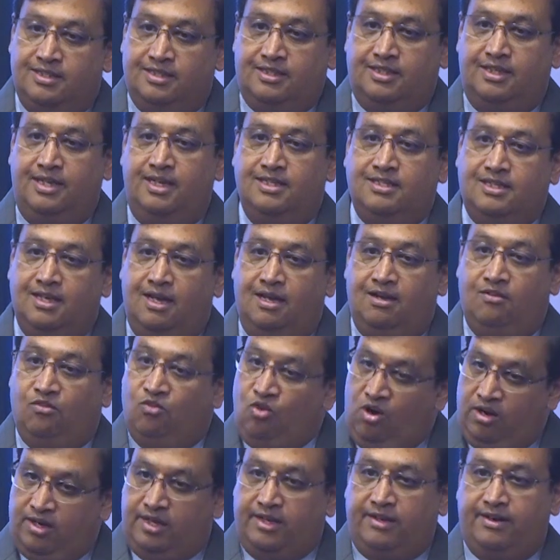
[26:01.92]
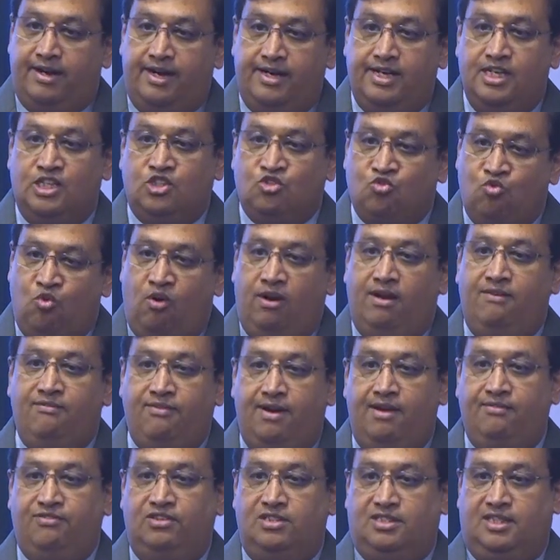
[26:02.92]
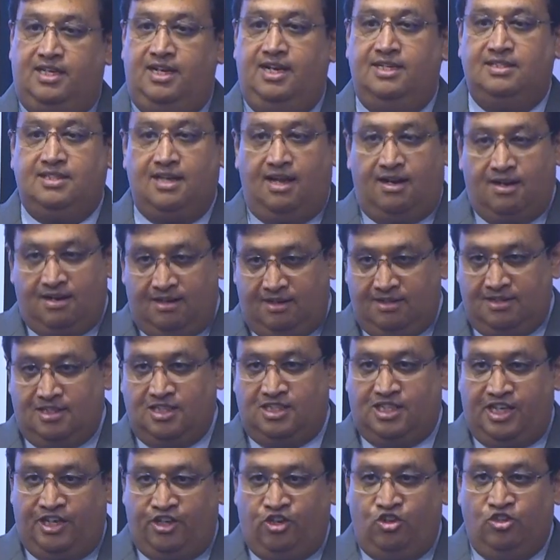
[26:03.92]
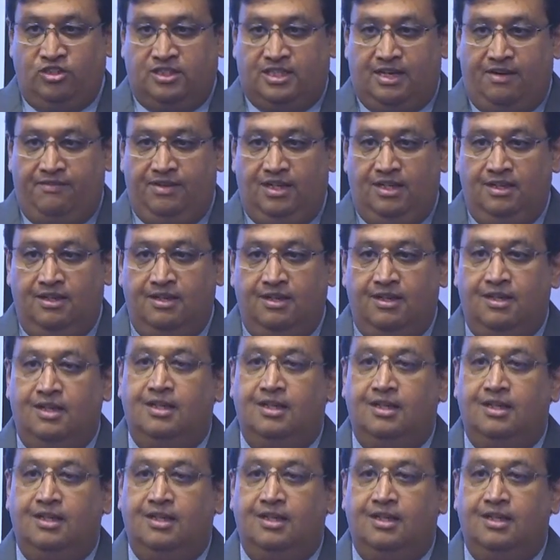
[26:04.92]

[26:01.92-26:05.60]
CSR water credits qualify for CSR under the Schedule 7.